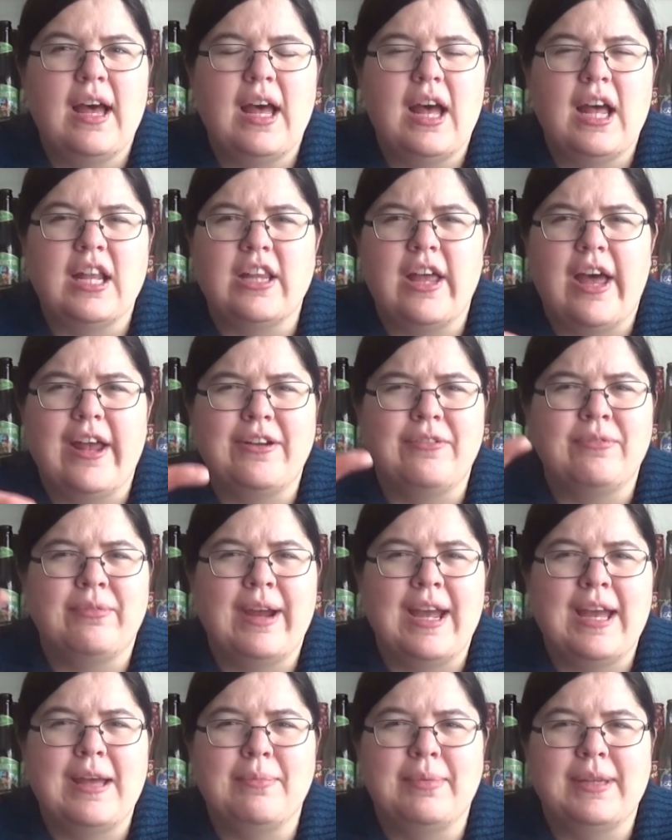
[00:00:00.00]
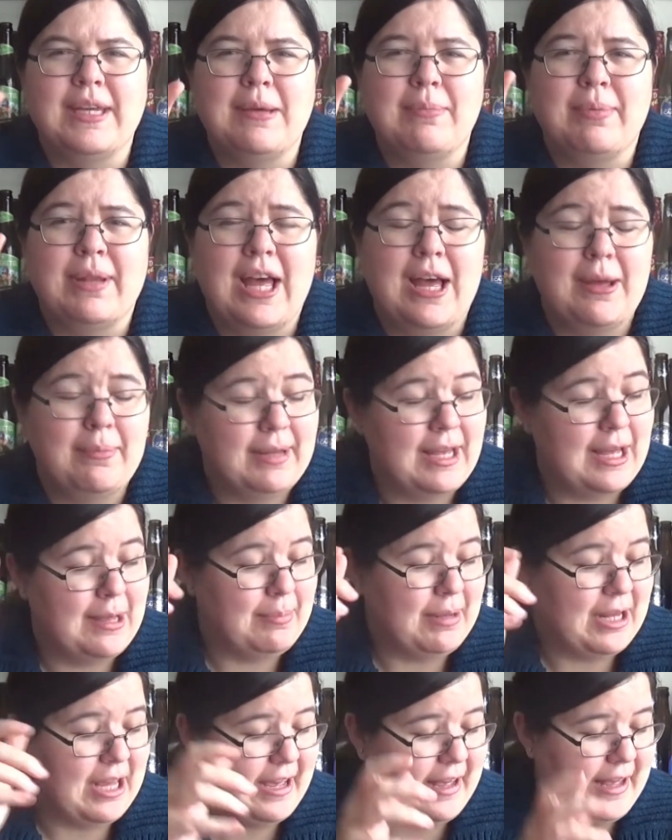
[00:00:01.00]
a lot of rambly blah blah
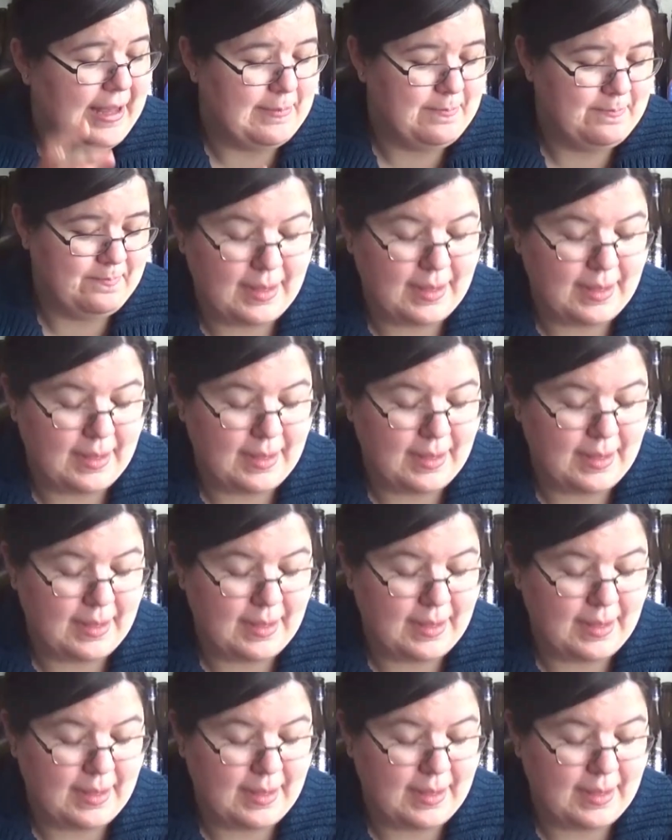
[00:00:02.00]
blah.